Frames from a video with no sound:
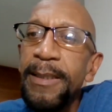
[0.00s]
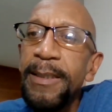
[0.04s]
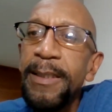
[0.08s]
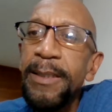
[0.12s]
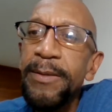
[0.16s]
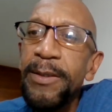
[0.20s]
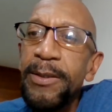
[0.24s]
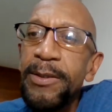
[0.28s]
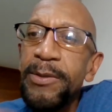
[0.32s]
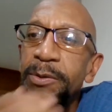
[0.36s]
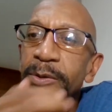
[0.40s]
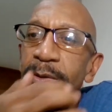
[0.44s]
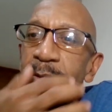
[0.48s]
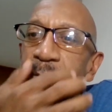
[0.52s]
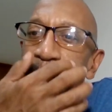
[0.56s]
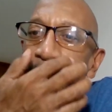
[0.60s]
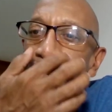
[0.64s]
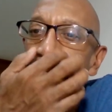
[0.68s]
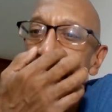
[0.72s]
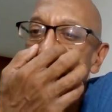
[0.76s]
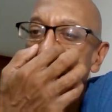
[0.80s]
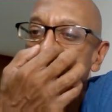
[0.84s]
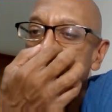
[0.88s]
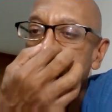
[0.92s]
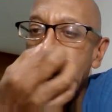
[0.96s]
another cool
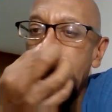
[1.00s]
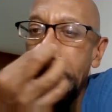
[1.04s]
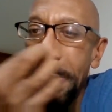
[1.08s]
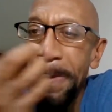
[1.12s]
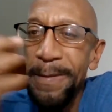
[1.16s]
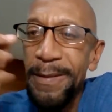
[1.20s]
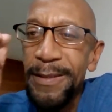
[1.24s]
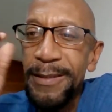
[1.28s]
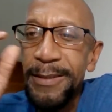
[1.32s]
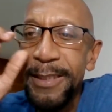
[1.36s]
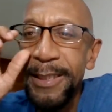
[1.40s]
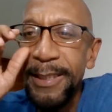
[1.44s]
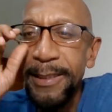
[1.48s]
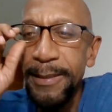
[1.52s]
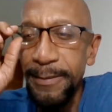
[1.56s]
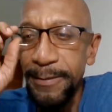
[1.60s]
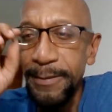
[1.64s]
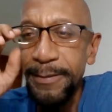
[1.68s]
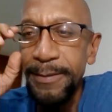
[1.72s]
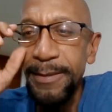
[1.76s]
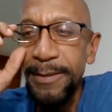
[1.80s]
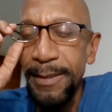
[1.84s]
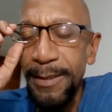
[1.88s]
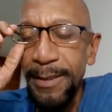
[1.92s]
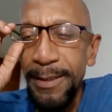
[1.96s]
intro. Yeah.
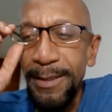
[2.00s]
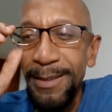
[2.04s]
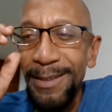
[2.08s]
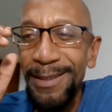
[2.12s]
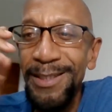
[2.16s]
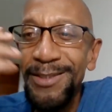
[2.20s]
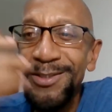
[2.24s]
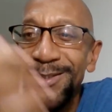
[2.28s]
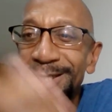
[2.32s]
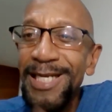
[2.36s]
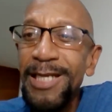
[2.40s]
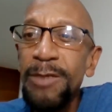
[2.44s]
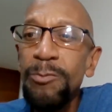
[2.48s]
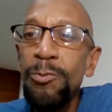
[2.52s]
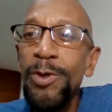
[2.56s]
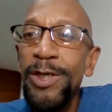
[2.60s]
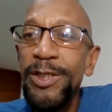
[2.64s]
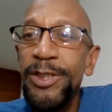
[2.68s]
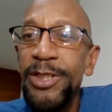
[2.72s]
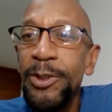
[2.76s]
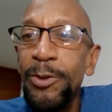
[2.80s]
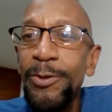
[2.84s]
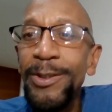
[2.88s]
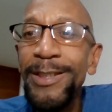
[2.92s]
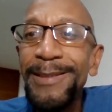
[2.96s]
He said he'd
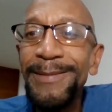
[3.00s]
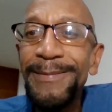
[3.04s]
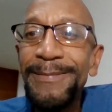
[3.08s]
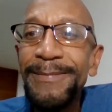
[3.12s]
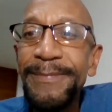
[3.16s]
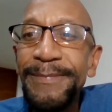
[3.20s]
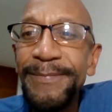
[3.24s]
redo it,